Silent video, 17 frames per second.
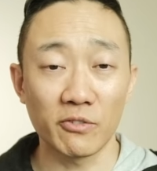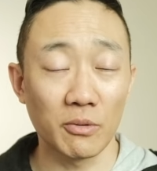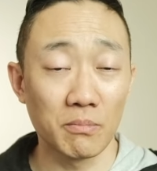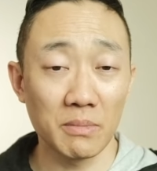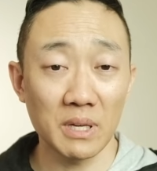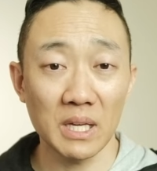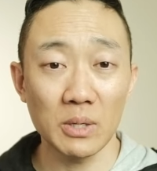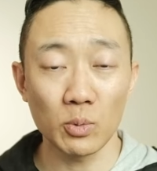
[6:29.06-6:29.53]
for
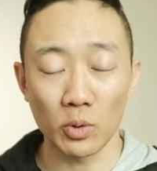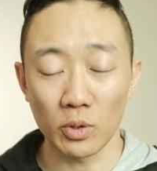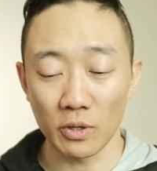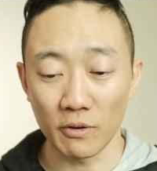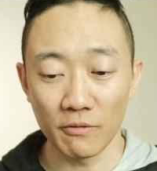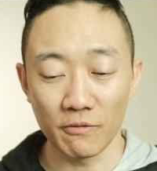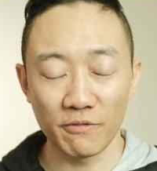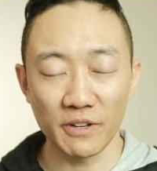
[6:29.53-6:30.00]
me
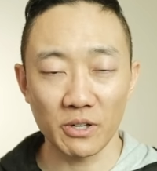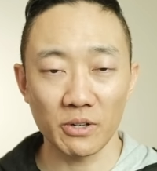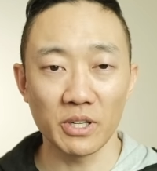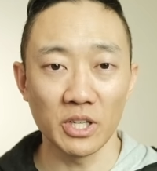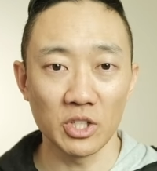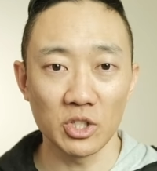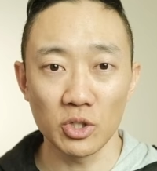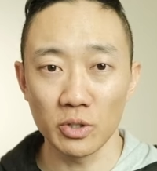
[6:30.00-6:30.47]
were
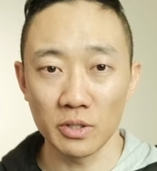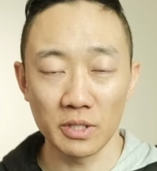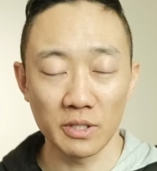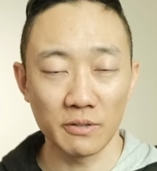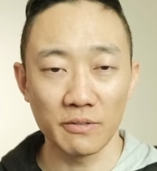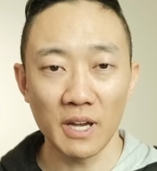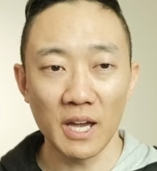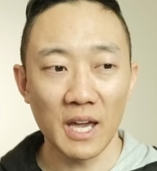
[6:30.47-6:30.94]
very
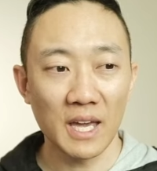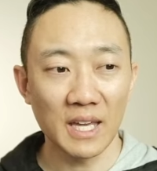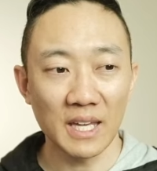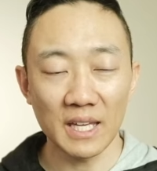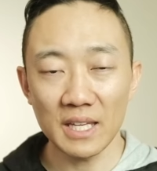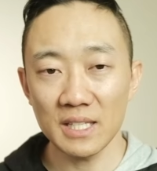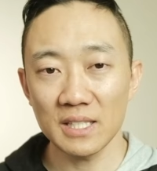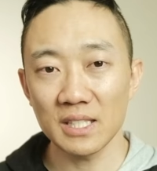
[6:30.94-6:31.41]
intuitive,
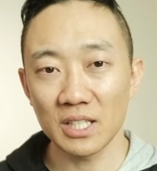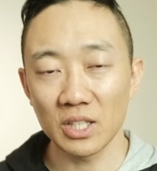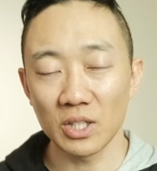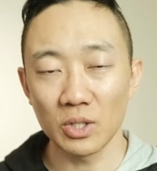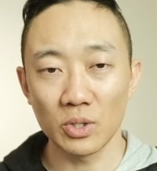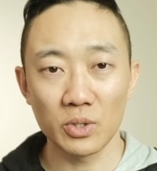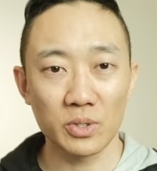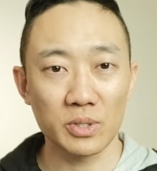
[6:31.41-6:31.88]
easy to
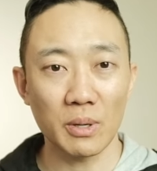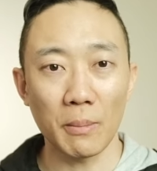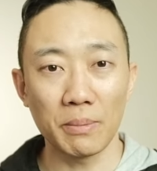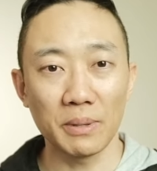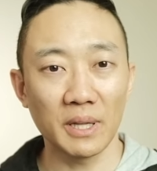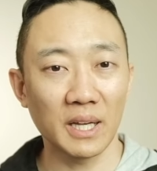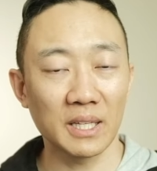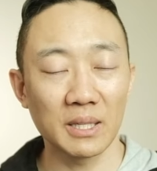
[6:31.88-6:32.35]
use,
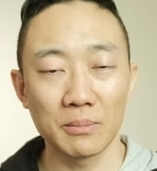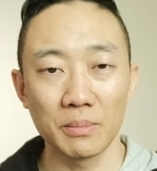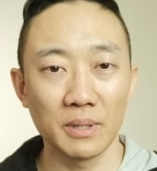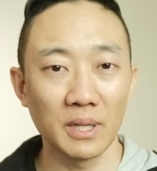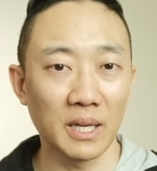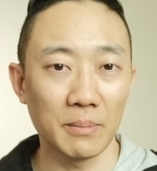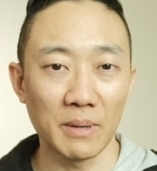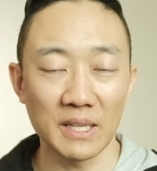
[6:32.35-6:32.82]
plug and
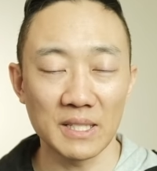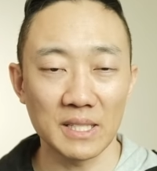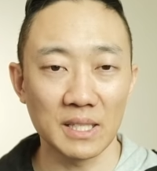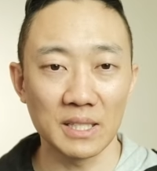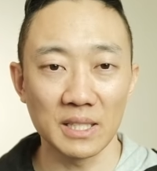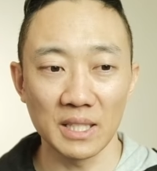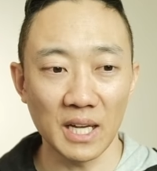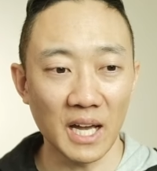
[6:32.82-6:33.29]
play
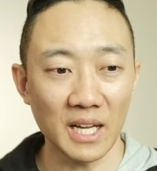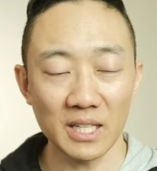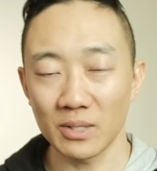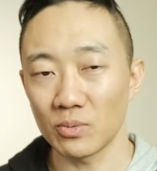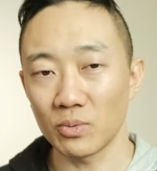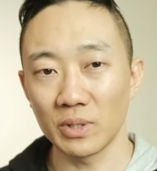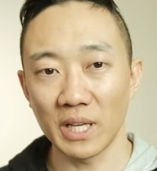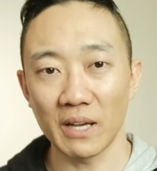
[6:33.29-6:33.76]
basically. I
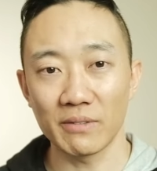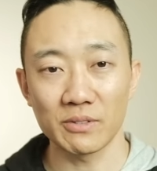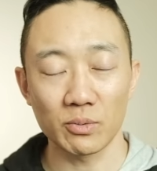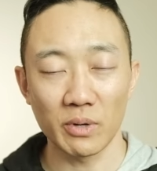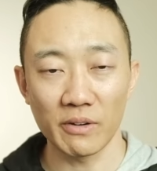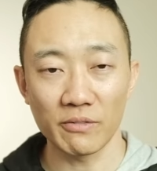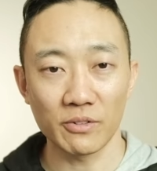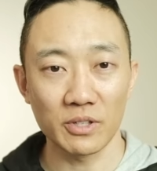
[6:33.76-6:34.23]
didn't really have to
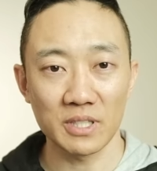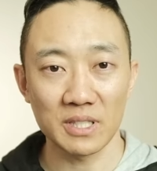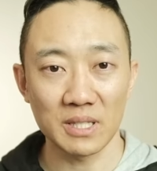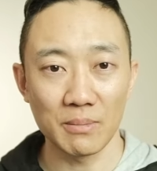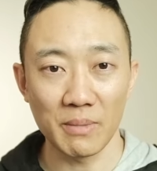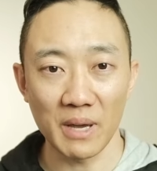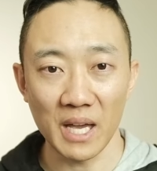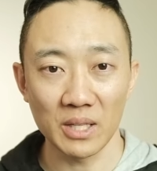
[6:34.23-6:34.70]
reference
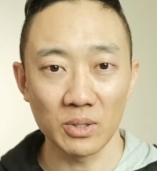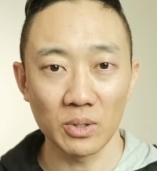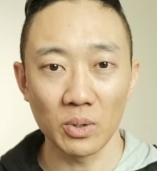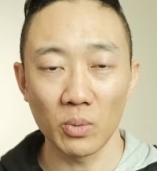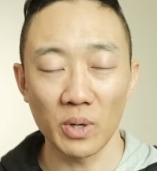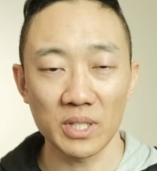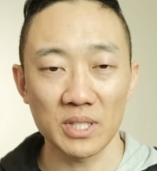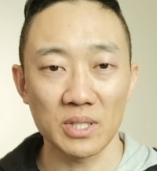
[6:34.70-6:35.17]
the
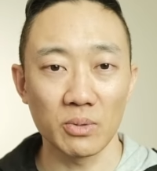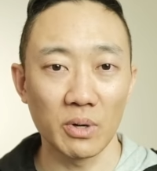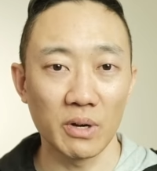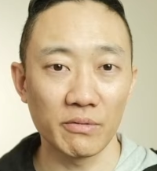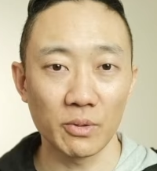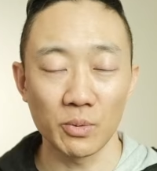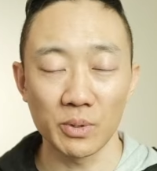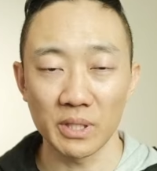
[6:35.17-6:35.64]
manual
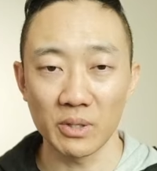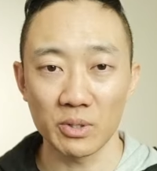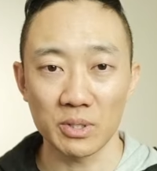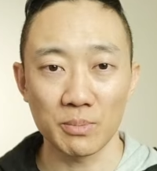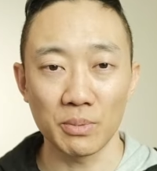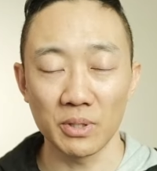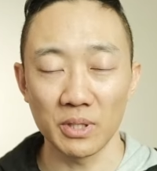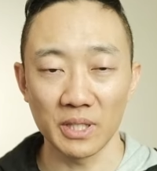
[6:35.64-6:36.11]
whatsoever when I
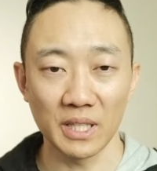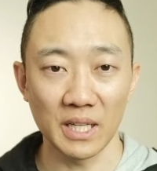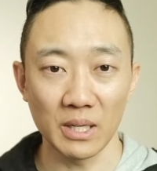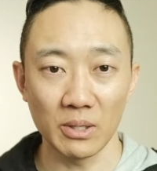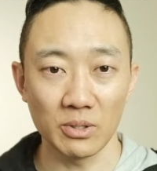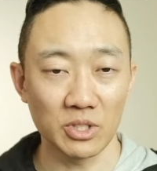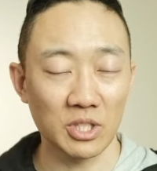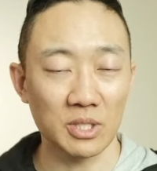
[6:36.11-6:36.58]
was pulling it
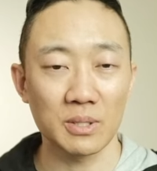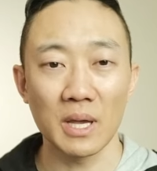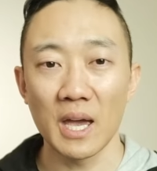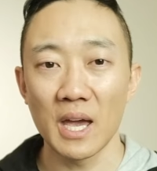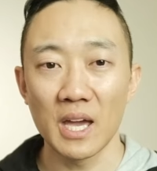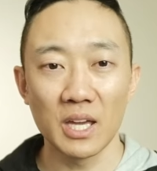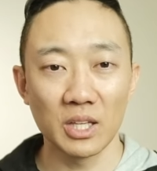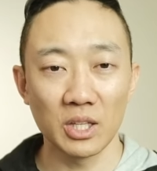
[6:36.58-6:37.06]
out and just
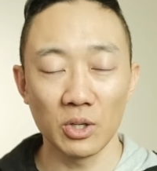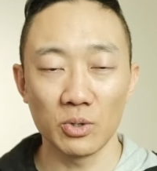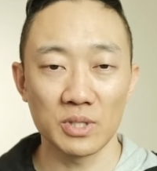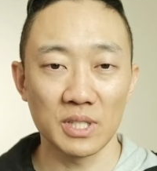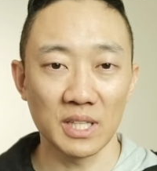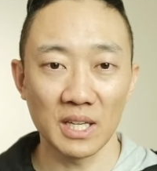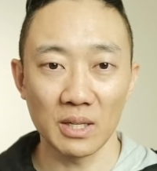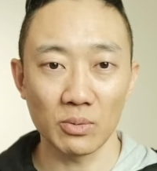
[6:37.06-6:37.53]

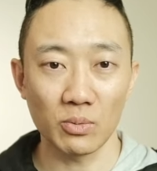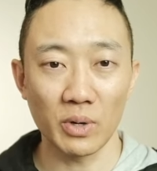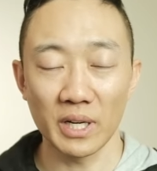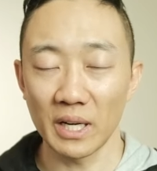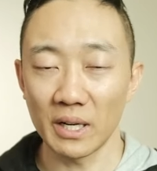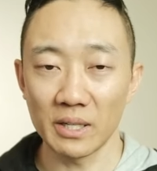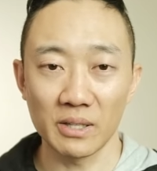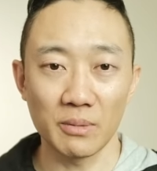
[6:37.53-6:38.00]
using it
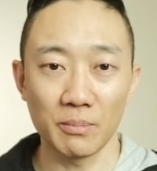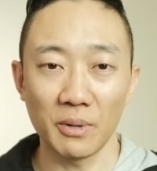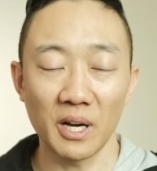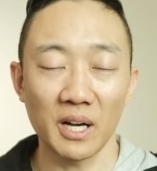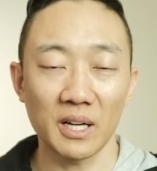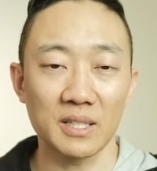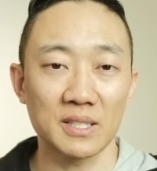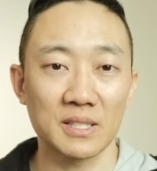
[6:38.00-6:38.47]
right out of the
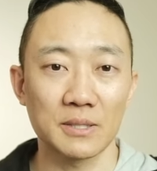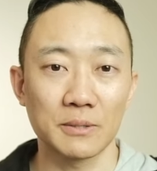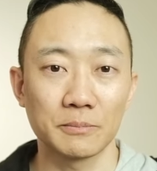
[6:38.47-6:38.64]
box.